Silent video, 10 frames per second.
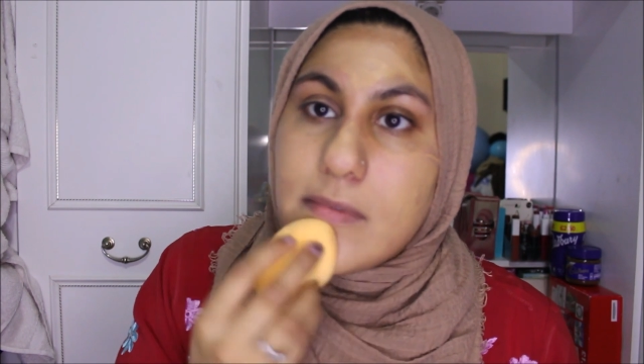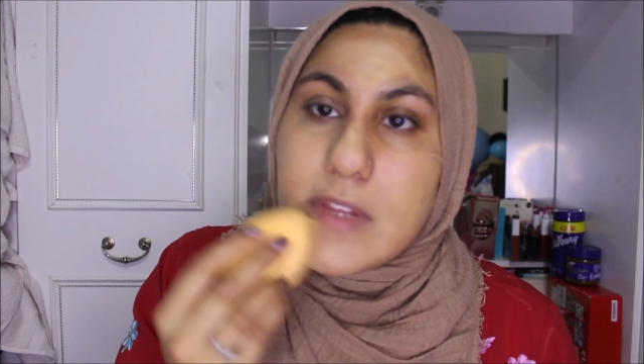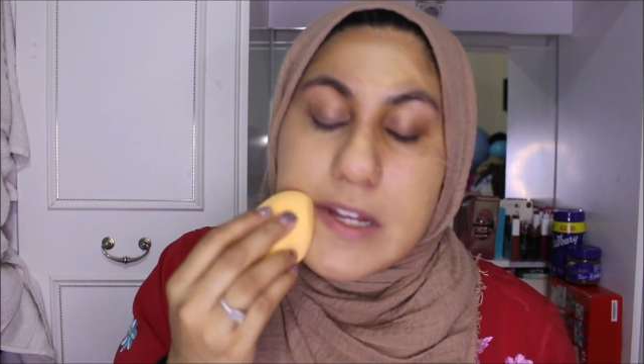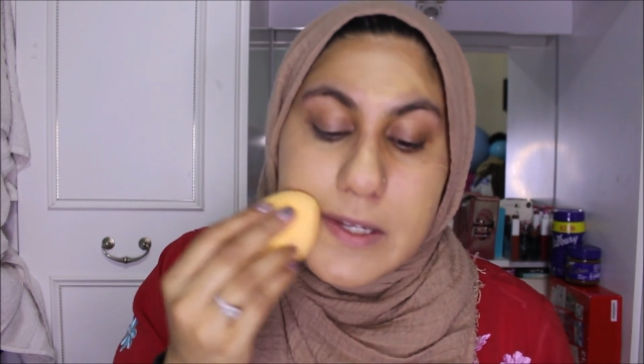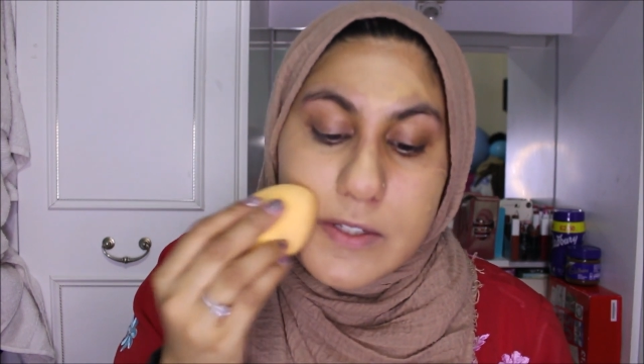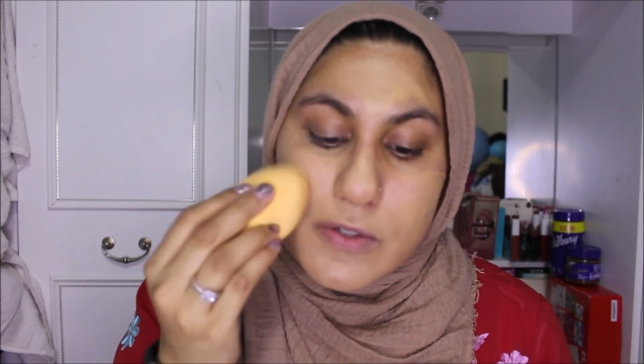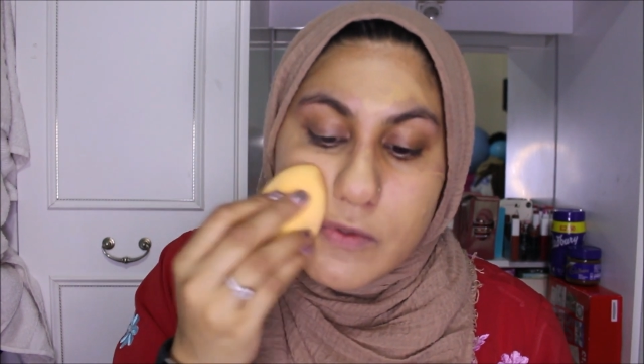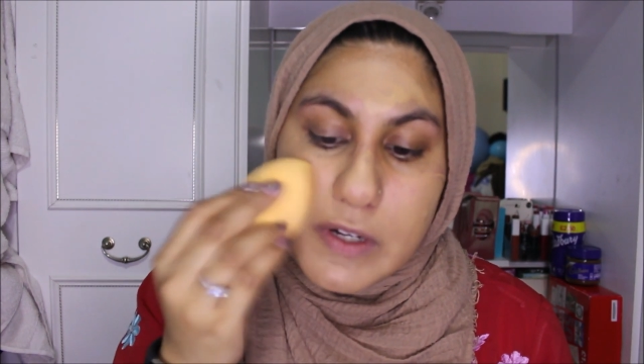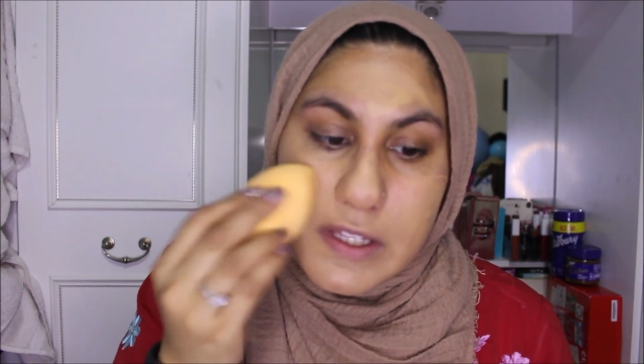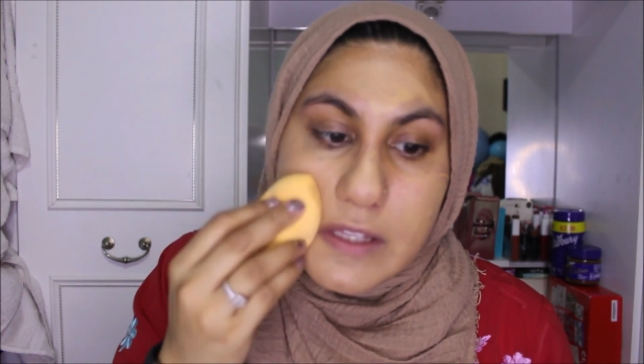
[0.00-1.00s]
and it is
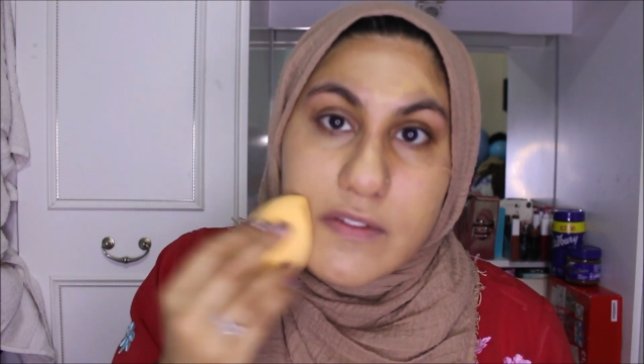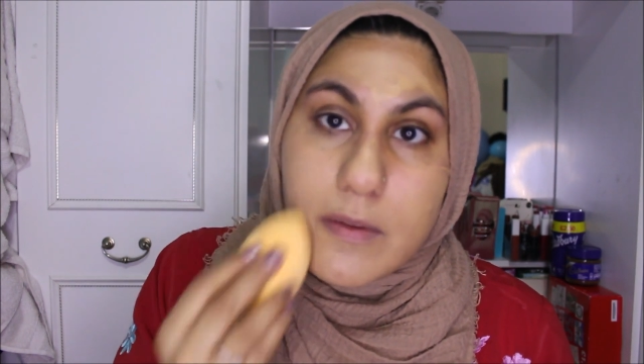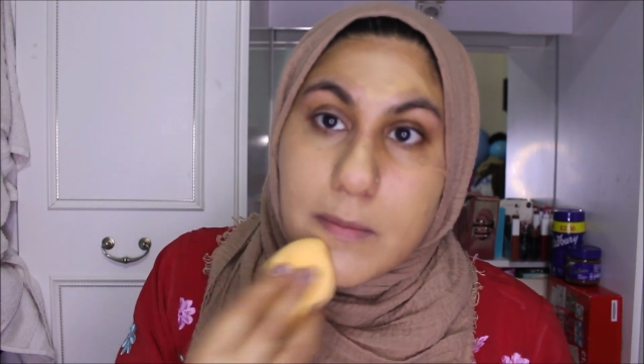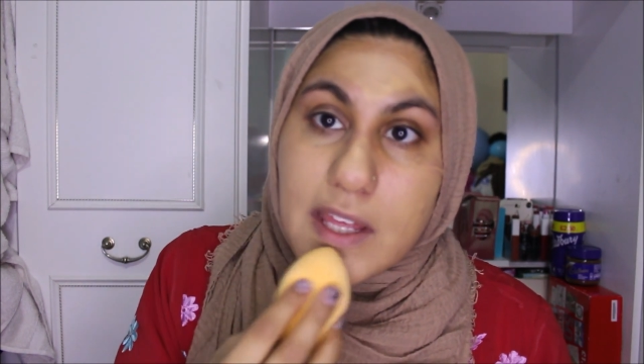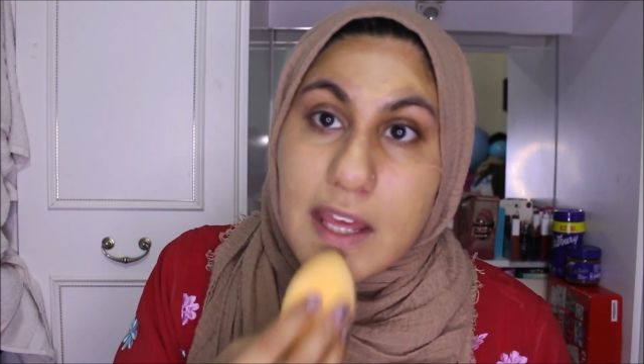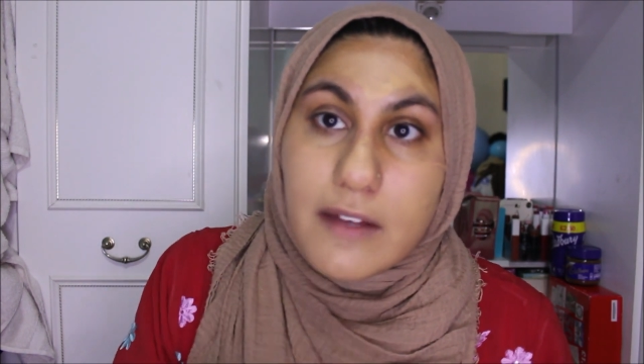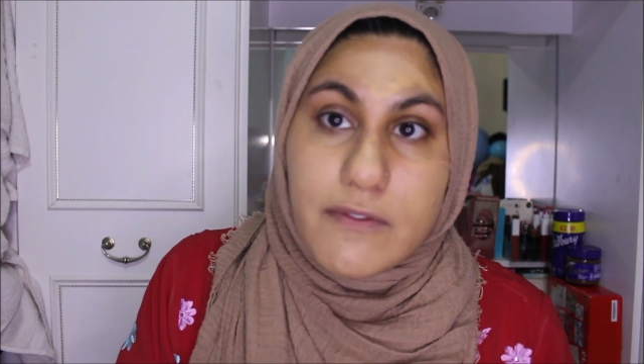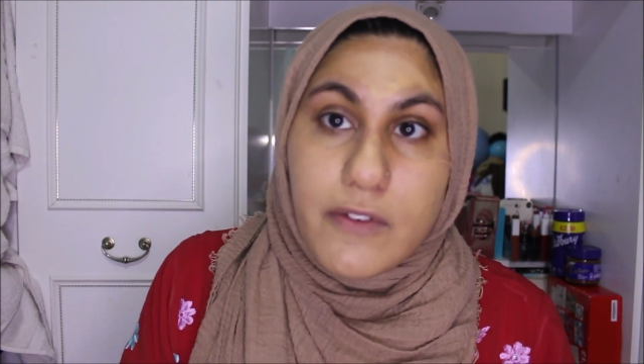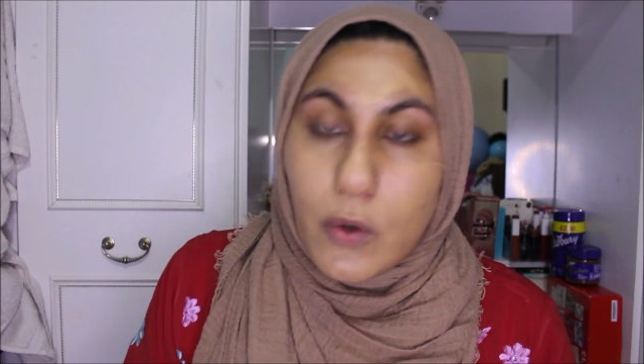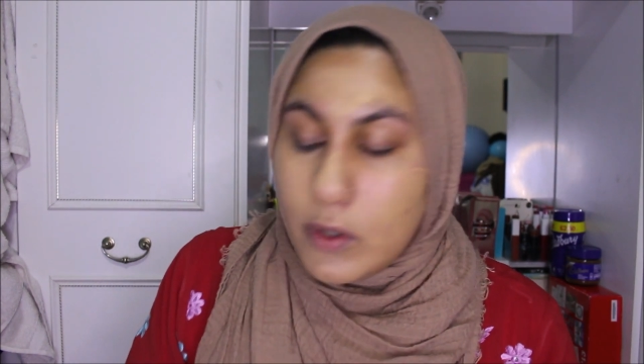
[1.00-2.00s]
already giving me a
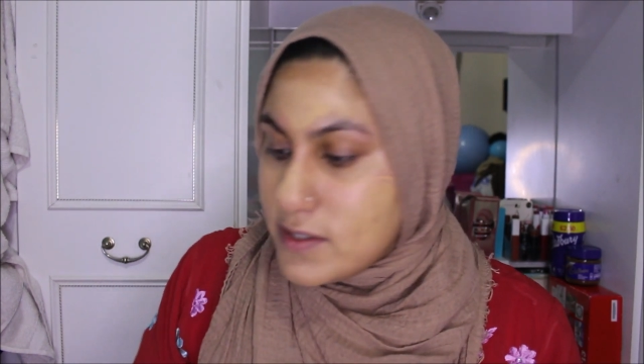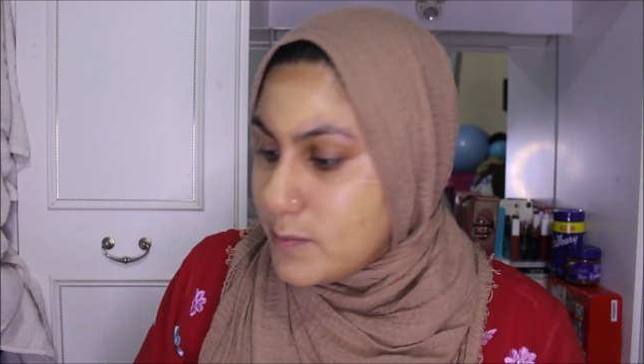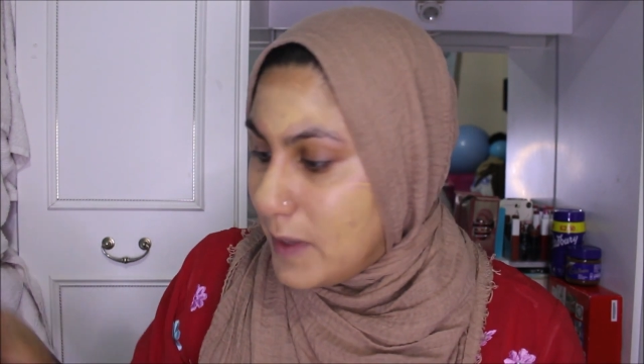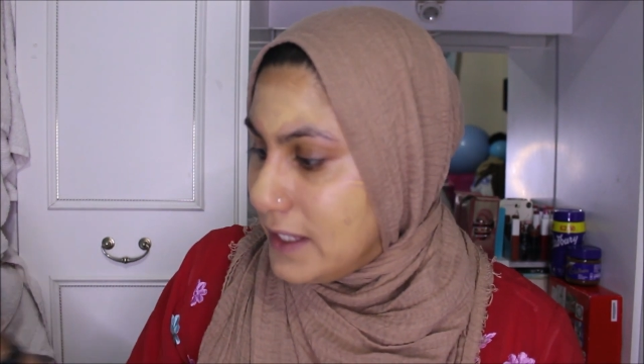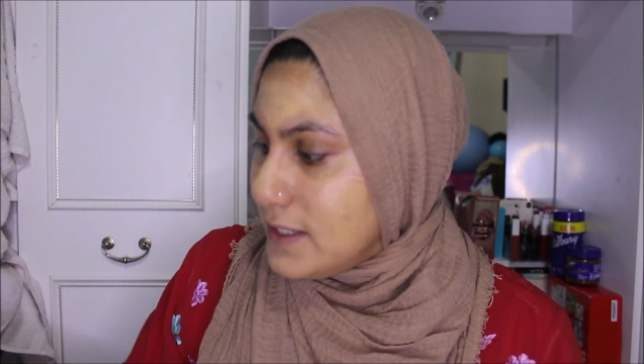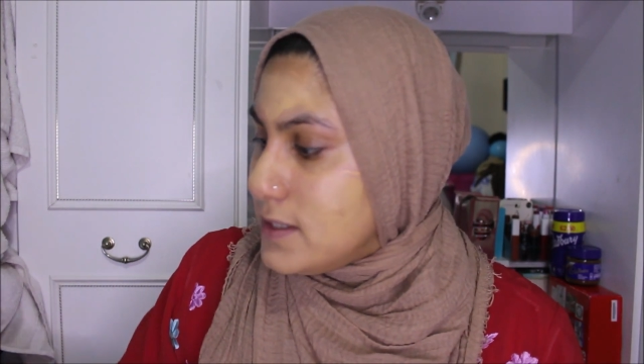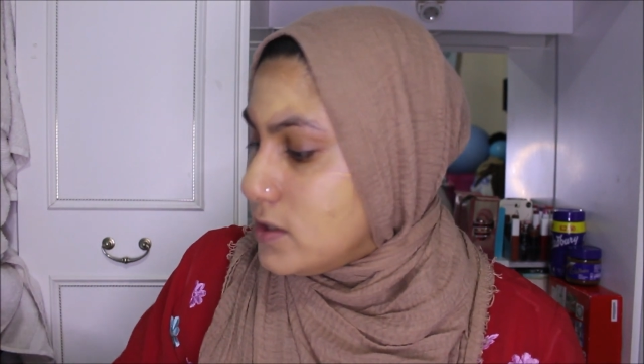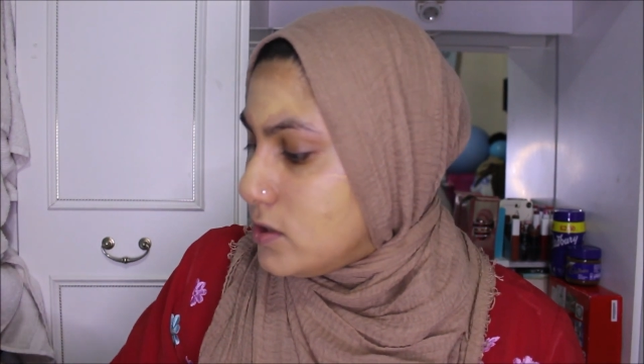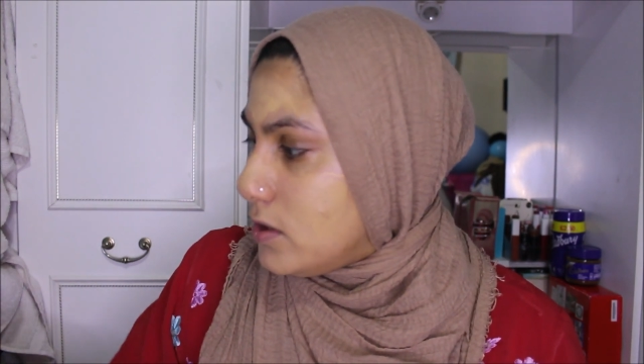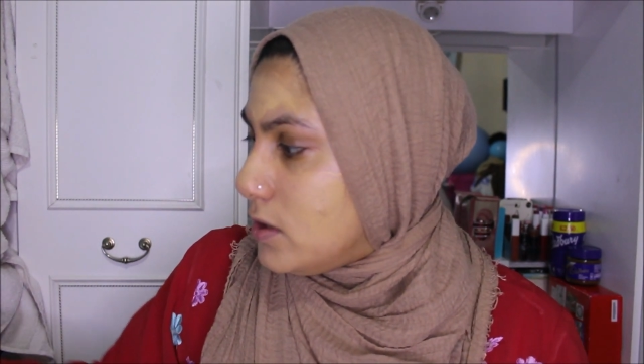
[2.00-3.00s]
flawless
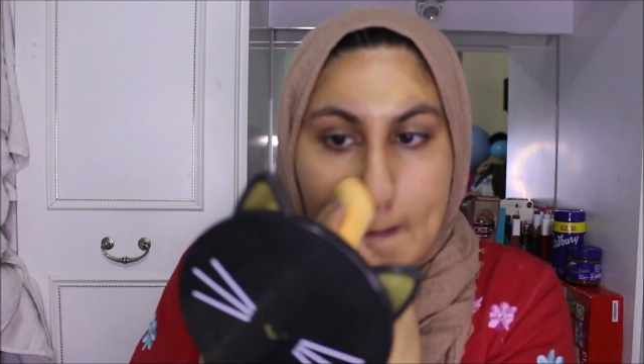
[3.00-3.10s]
base.